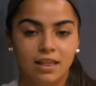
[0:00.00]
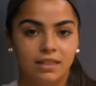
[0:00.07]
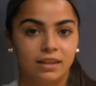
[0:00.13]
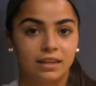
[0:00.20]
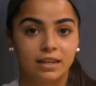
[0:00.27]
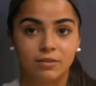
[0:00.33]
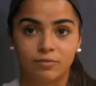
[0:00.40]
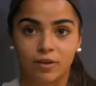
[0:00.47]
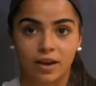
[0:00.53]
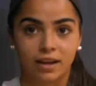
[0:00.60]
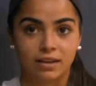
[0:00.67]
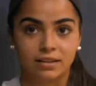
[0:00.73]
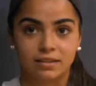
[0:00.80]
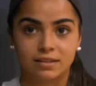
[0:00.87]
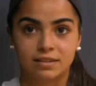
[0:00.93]
the
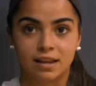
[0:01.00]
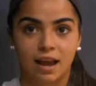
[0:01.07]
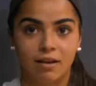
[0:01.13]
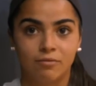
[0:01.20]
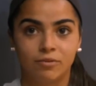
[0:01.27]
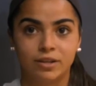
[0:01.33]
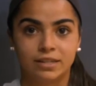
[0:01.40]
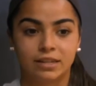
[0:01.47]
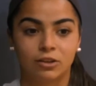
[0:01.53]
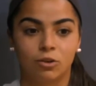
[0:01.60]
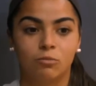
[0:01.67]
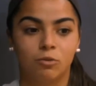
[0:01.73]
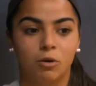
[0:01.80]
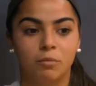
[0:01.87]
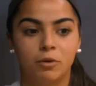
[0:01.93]
defense, every
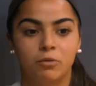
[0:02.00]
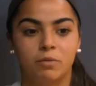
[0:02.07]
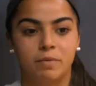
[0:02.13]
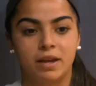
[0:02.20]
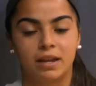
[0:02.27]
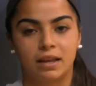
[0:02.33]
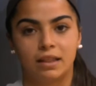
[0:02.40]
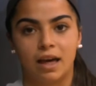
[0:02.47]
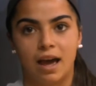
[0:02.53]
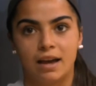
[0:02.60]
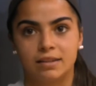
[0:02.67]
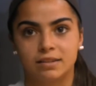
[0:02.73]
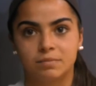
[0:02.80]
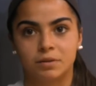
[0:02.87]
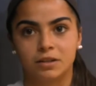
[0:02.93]
single moment we make it
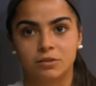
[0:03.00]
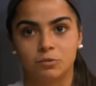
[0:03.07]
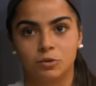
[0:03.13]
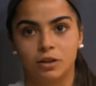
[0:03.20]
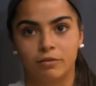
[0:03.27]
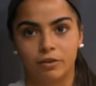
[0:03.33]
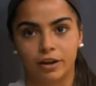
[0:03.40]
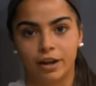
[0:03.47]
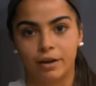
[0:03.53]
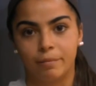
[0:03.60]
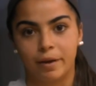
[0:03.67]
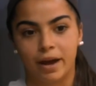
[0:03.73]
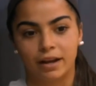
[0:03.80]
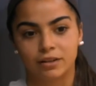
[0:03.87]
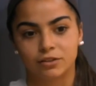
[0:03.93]
last because we'll never get it
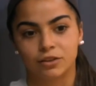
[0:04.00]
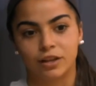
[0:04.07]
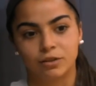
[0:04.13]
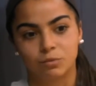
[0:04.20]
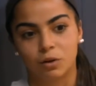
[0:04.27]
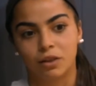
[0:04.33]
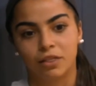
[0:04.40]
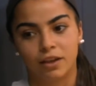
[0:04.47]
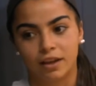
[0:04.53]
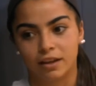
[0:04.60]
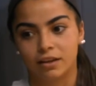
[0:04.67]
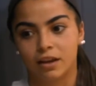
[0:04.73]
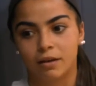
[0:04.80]
back. So that's one thing.